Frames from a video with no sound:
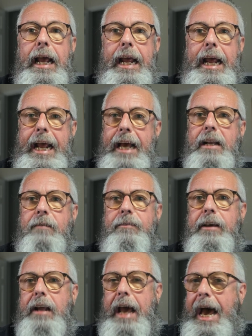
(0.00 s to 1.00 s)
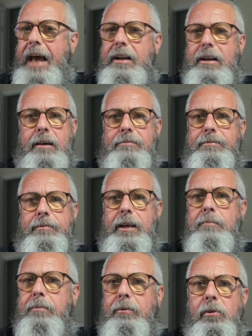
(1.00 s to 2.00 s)
and if it had enough
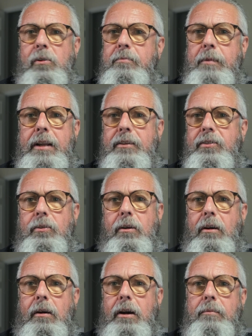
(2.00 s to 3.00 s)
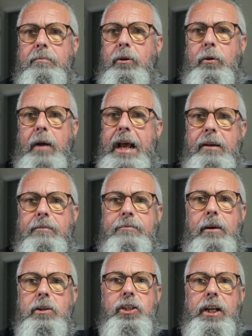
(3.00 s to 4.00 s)
improvements or greater
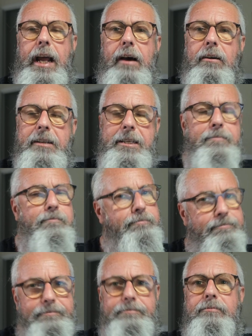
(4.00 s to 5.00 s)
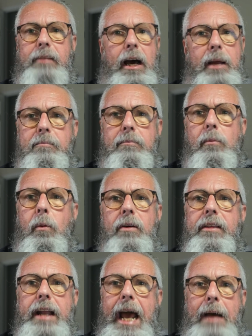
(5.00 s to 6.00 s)
functionality, I'm more
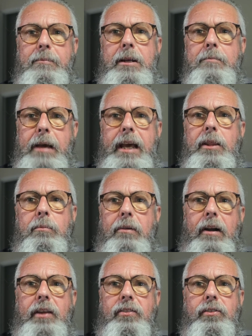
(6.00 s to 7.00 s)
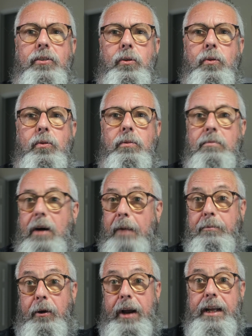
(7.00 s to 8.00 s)
than happy to pay the price to
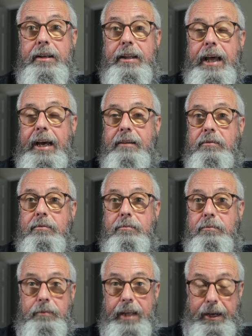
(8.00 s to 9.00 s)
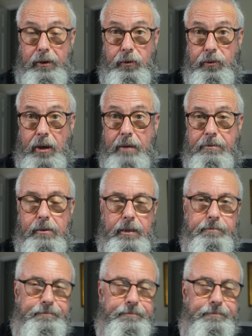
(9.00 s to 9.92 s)
upgrade to that new software.